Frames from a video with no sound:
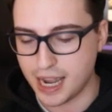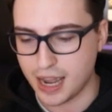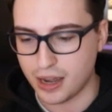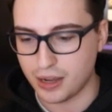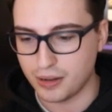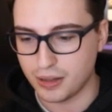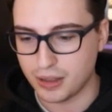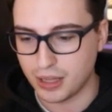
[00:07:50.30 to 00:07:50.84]

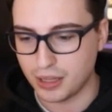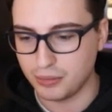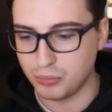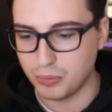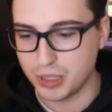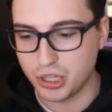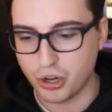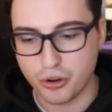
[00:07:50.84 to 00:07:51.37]
Yeah.
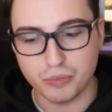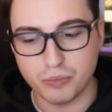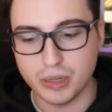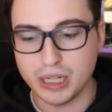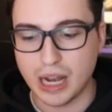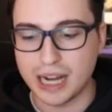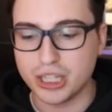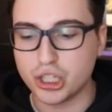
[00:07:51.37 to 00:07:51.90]

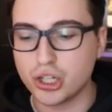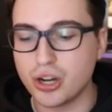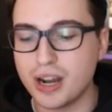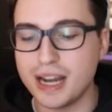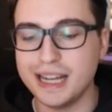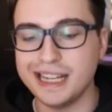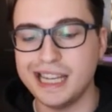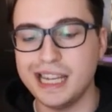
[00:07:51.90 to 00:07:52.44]
I
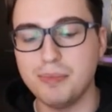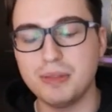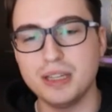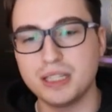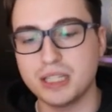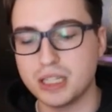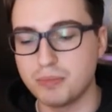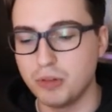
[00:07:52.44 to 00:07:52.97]
try and
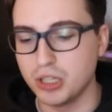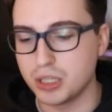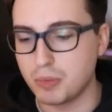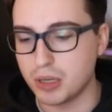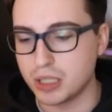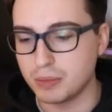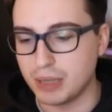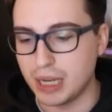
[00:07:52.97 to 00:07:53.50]
keep things as small
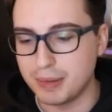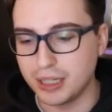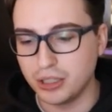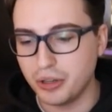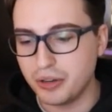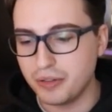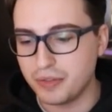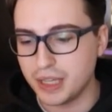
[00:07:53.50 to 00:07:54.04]
as possible. I
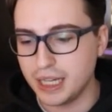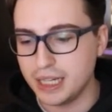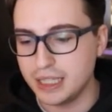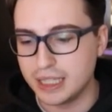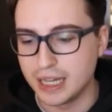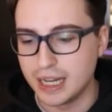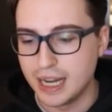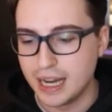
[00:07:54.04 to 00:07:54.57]
mean, a lot of
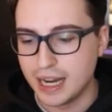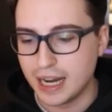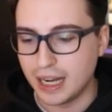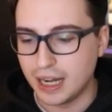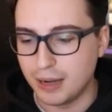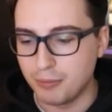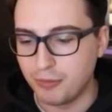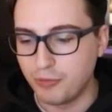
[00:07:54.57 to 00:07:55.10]
these
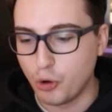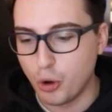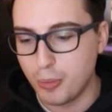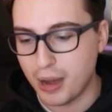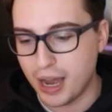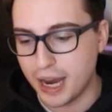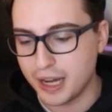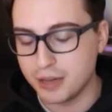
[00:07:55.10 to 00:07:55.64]

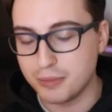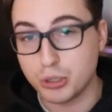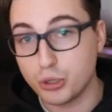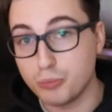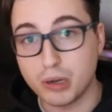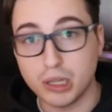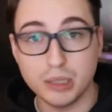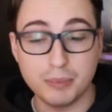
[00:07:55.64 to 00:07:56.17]
form
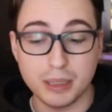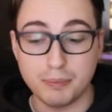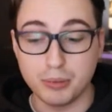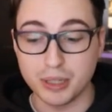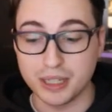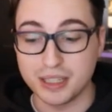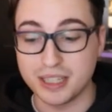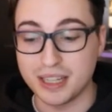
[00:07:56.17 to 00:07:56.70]
items could probably
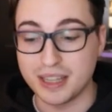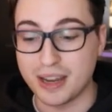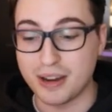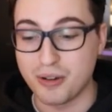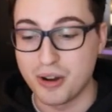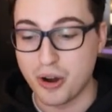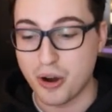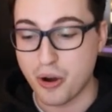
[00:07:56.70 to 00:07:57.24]
be put into
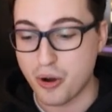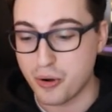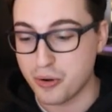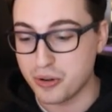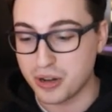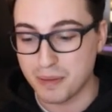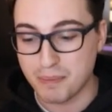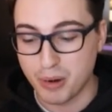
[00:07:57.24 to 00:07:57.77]
their
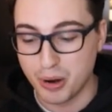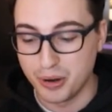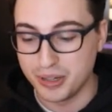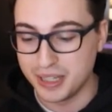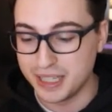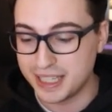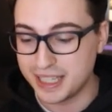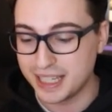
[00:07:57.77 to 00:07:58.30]
own
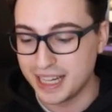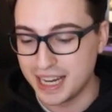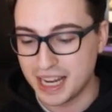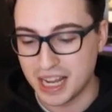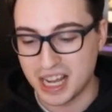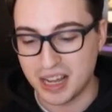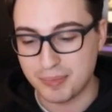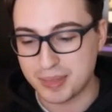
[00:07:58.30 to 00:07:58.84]
components,
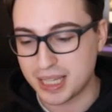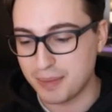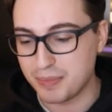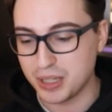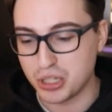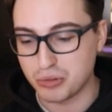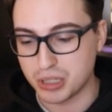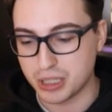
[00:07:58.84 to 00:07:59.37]

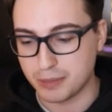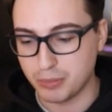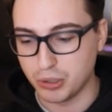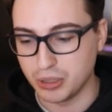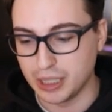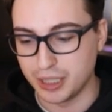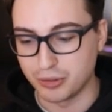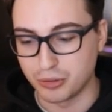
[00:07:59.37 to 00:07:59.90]
something to
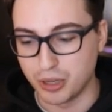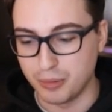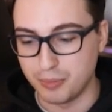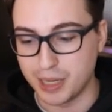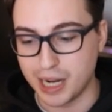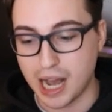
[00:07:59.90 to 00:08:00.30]
explore later